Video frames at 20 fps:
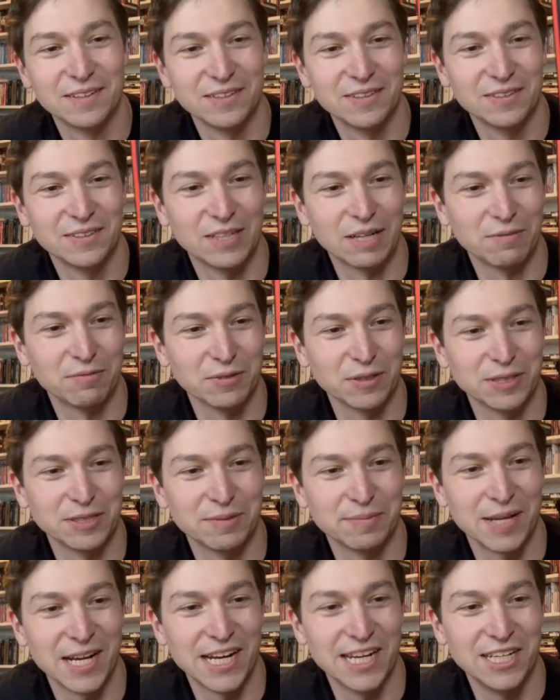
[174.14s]
definitely
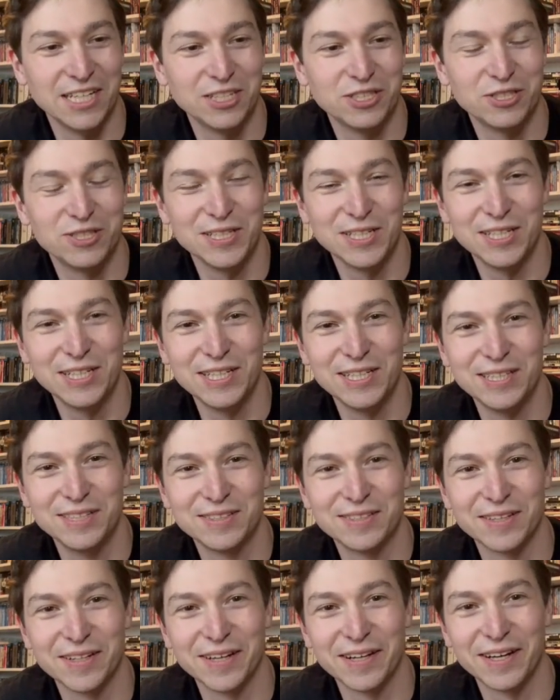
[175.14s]
some 80s
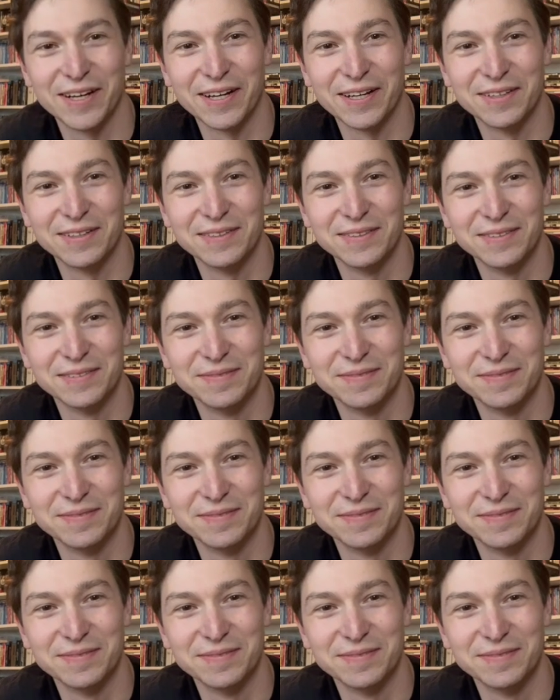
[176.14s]
cheese, uh,